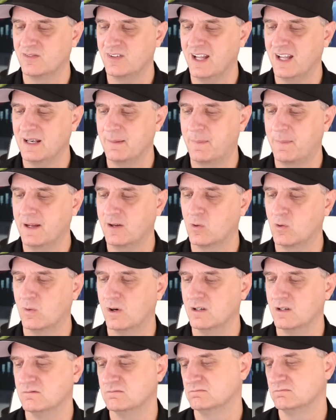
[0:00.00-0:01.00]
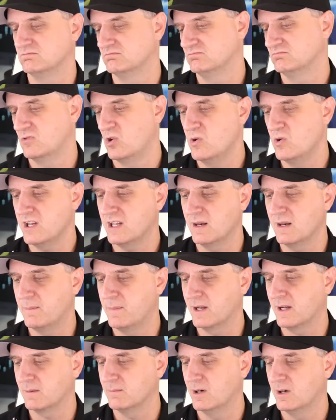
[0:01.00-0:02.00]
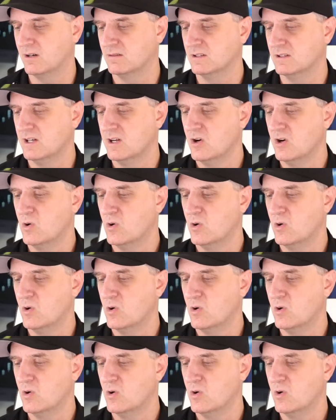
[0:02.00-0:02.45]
if you had to pick one, who are you going to pick, Mo?